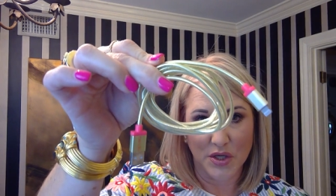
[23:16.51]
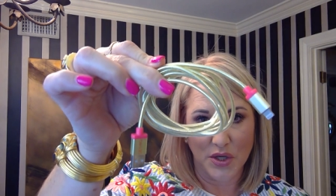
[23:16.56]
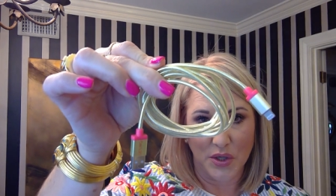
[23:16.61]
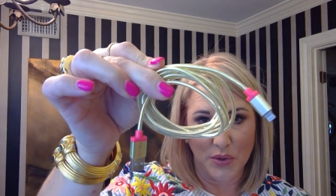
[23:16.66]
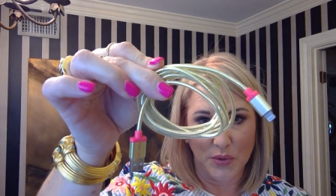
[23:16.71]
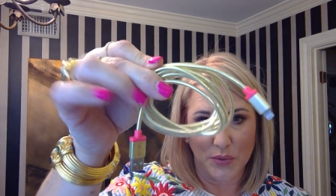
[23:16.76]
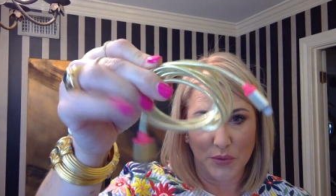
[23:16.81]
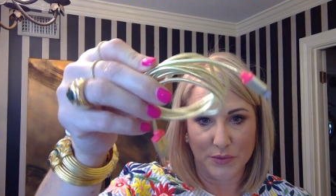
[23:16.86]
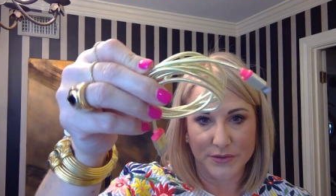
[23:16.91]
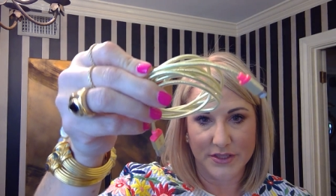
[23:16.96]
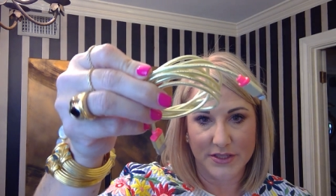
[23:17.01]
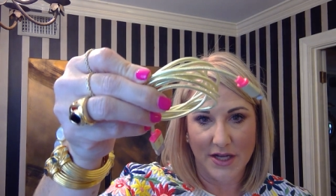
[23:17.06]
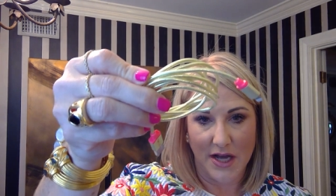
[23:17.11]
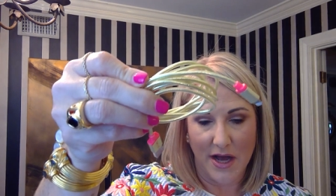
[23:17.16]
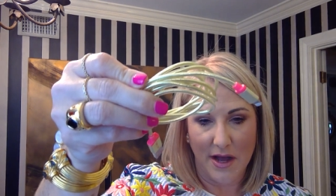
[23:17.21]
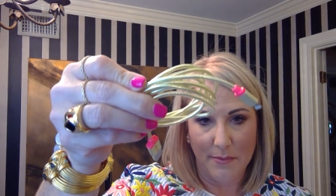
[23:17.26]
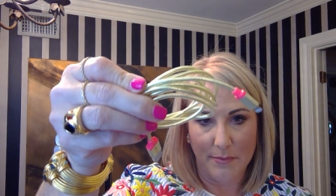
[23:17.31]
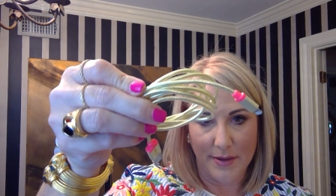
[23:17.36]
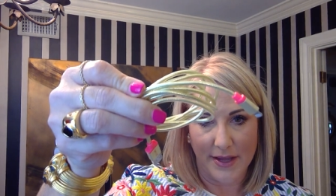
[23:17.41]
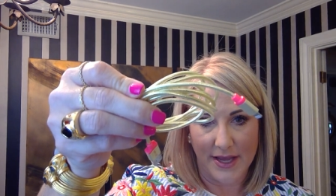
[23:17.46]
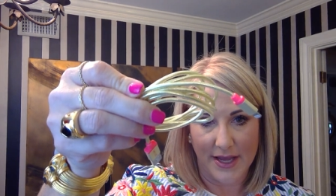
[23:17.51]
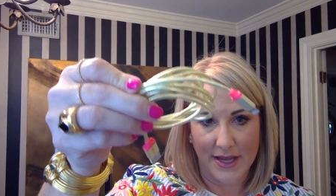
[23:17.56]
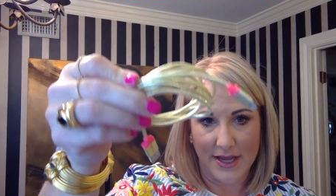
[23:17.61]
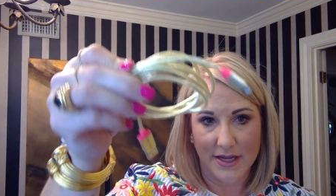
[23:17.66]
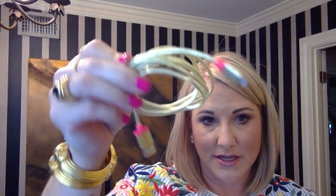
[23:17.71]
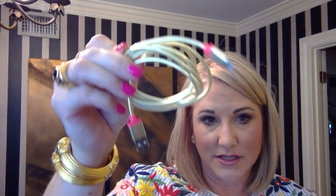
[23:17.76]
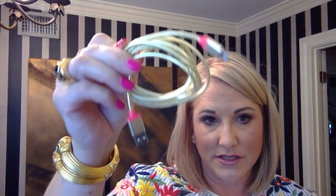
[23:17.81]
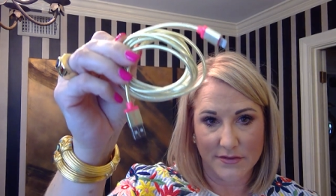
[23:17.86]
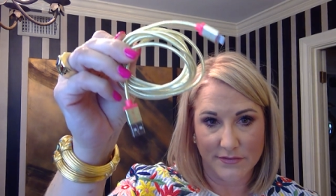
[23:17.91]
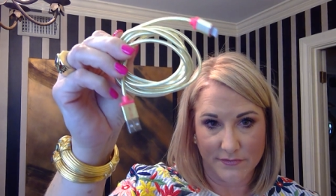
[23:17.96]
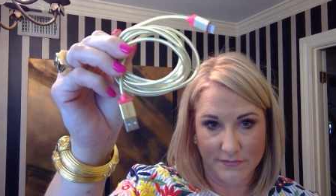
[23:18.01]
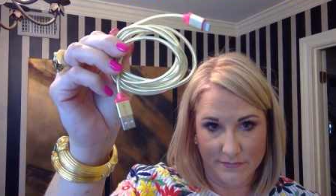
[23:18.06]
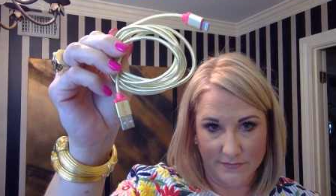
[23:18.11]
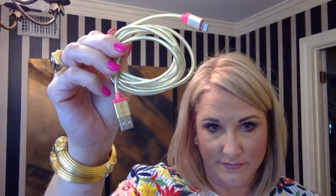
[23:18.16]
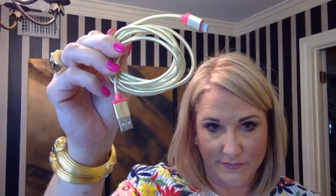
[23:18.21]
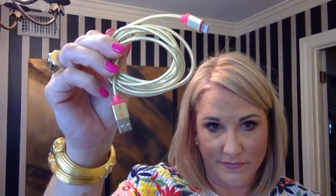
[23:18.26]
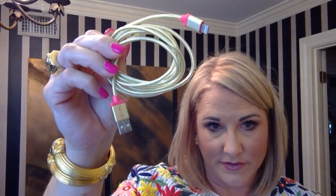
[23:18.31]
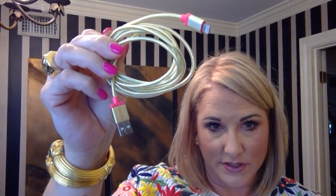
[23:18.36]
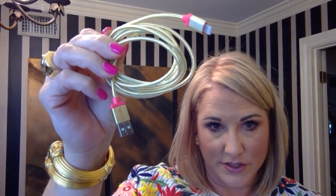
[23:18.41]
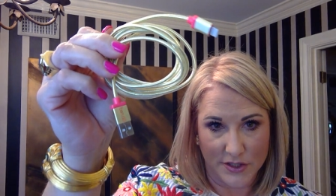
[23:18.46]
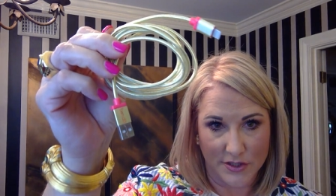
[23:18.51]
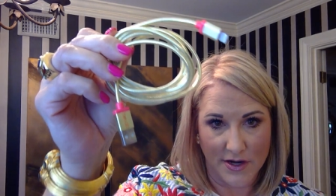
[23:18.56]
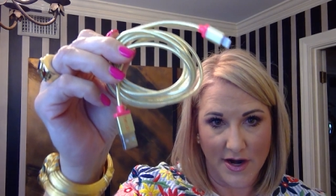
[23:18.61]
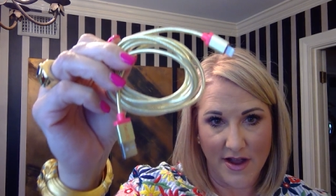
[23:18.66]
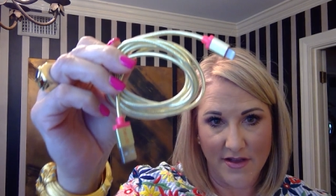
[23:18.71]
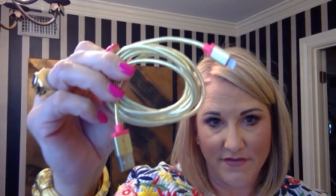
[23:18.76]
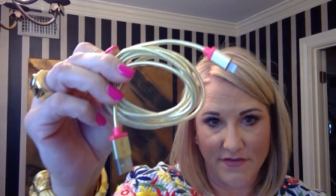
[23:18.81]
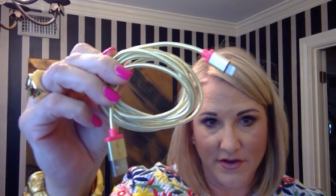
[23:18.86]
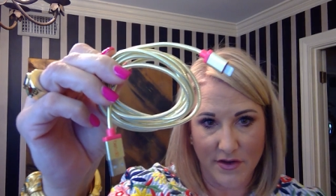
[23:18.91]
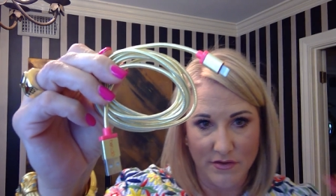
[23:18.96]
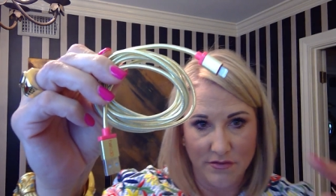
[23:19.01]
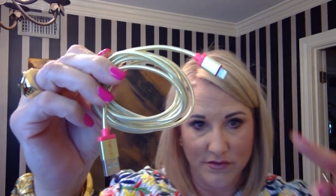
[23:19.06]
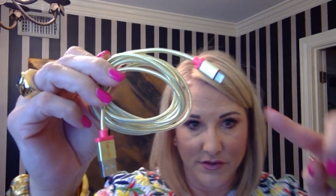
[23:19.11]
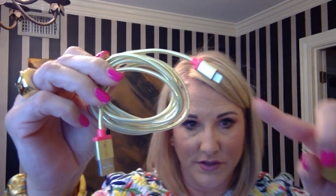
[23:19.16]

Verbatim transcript: gold and hot pink. It fits your iPhone.